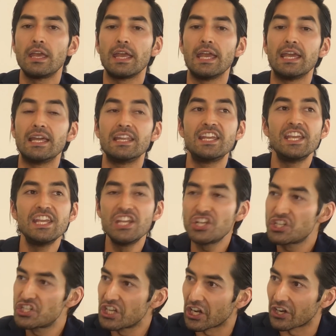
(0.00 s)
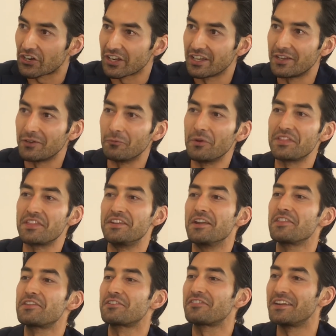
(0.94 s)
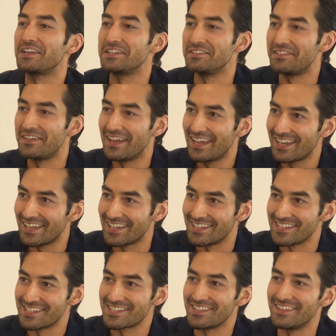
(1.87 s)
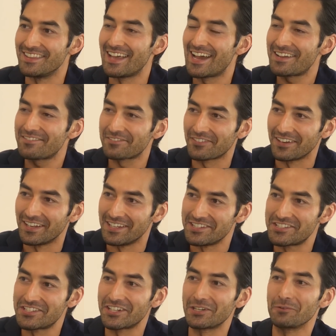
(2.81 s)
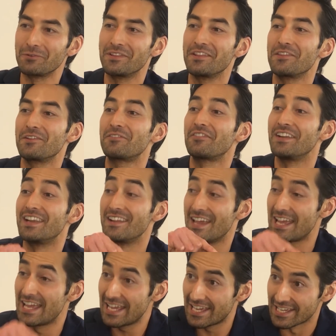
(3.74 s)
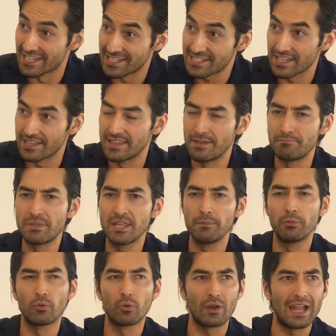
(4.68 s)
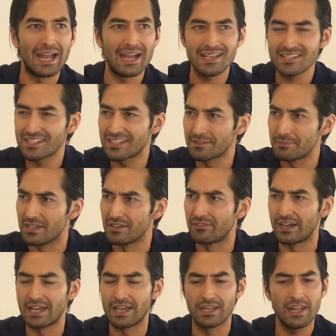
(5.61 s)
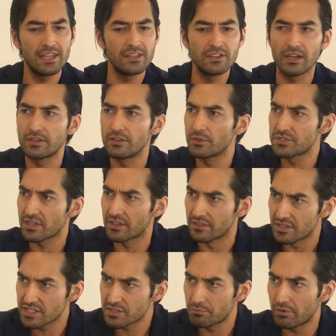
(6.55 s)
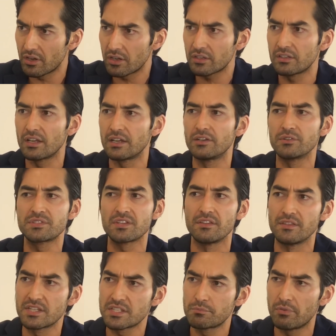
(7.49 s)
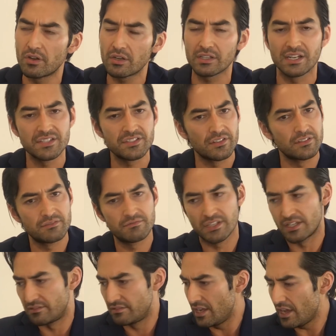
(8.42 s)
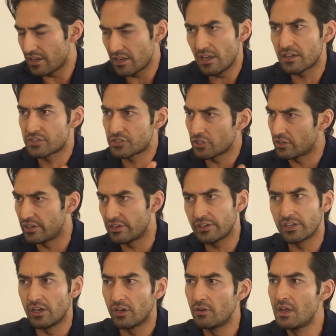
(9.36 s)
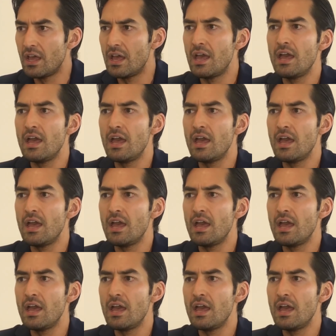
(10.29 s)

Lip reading: And he shared it with another friend of his, and that friend shared it with another friend of his, and then people were asking me if I had, hey, you got notes on this book? You got notes on this book? And I started saying, yeah, sure, here you go.